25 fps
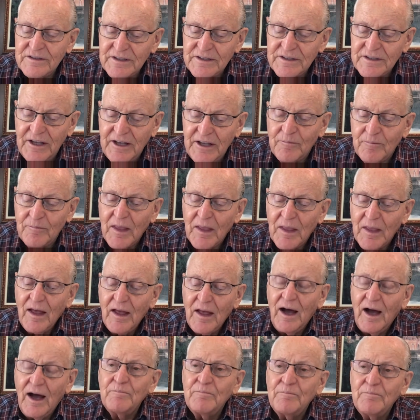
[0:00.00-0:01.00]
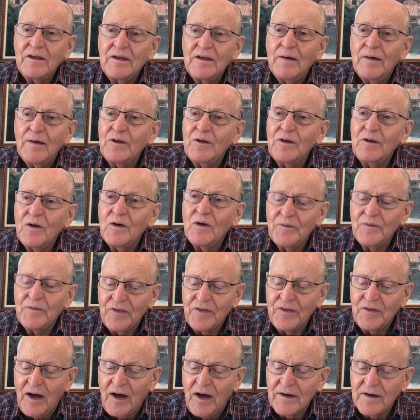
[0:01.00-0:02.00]
him. I'm becoming one with
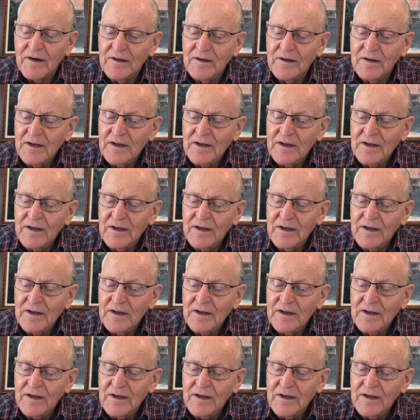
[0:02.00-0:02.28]
God.